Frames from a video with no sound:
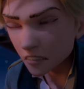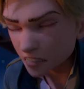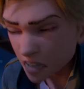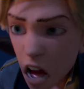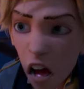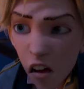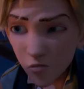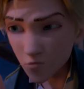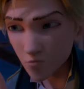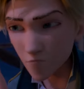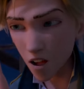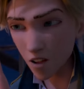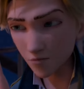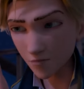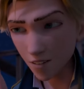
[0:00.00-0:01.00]
but that would
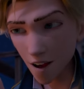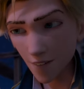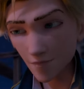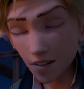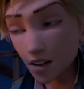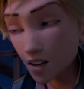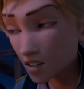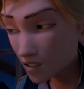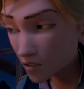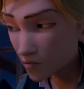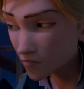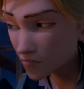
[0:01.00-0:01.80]
make my finger